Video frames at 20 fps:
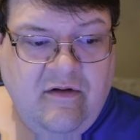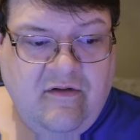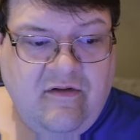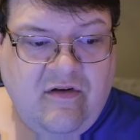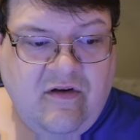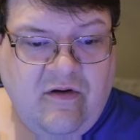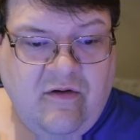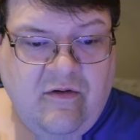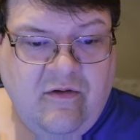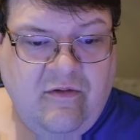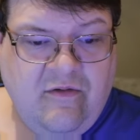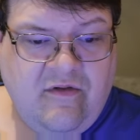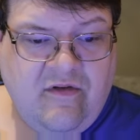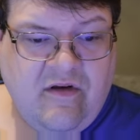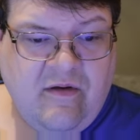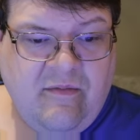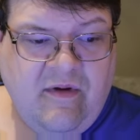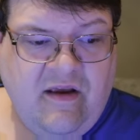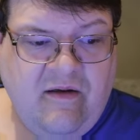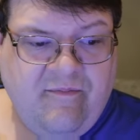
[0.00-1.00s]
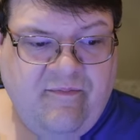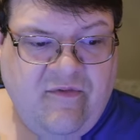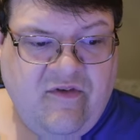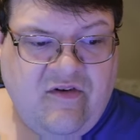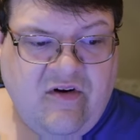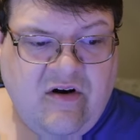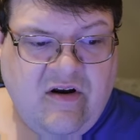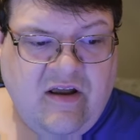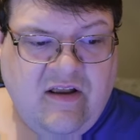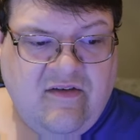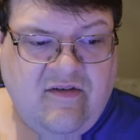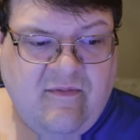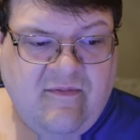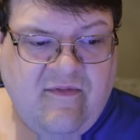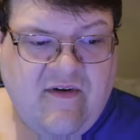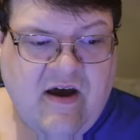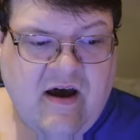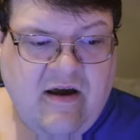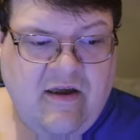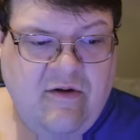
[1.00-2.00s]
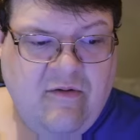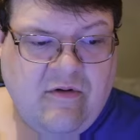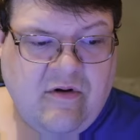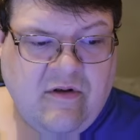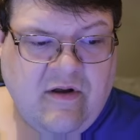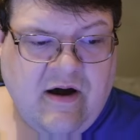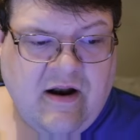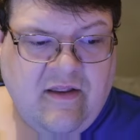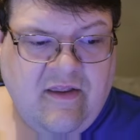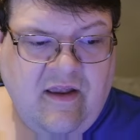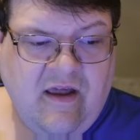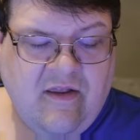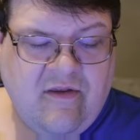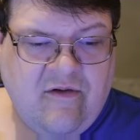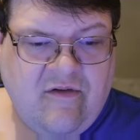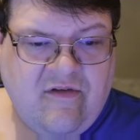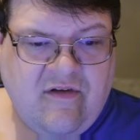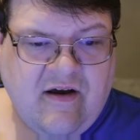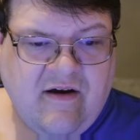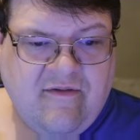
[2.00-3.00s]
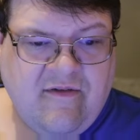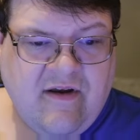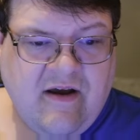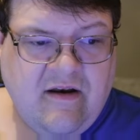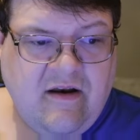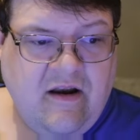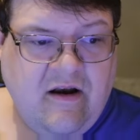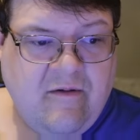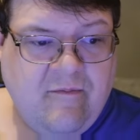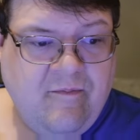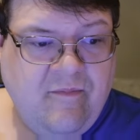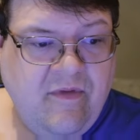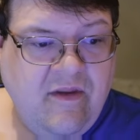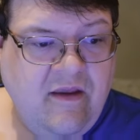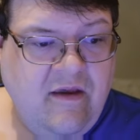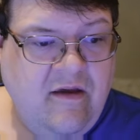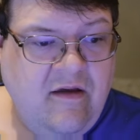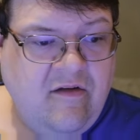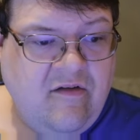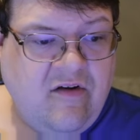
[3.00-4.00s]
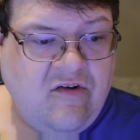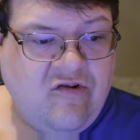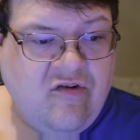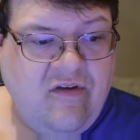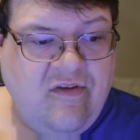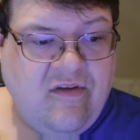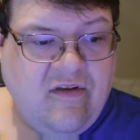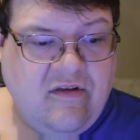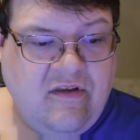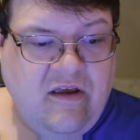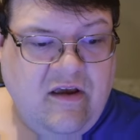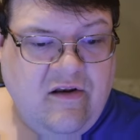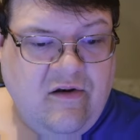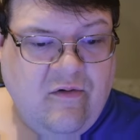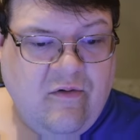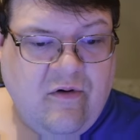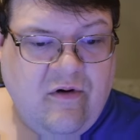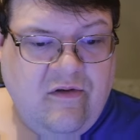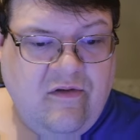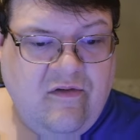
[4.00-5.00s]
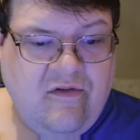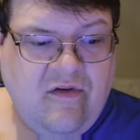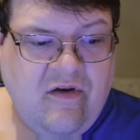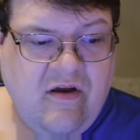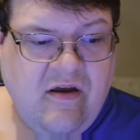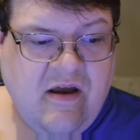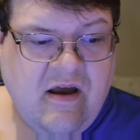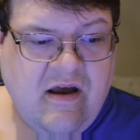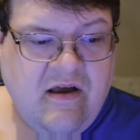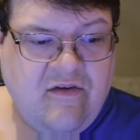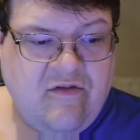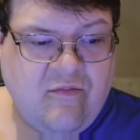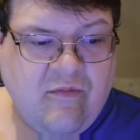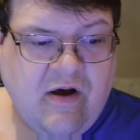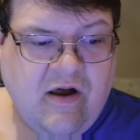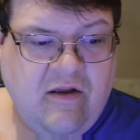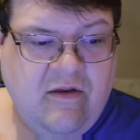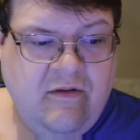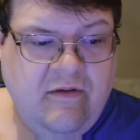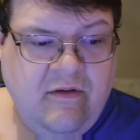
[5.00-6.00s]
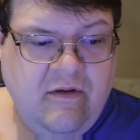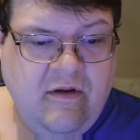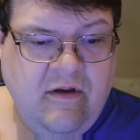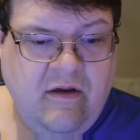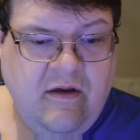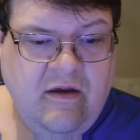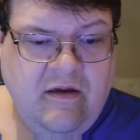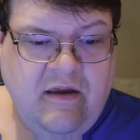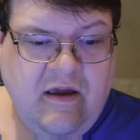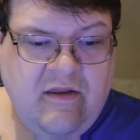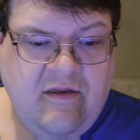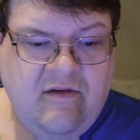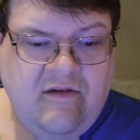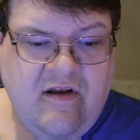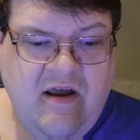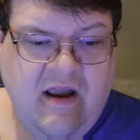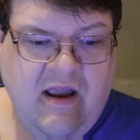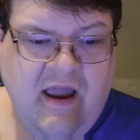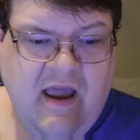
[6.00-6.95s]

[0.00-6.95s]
2s. I mean, started to get some value in a lot of the other stuff down here, especially the Leonorns as well. Yeah, this deck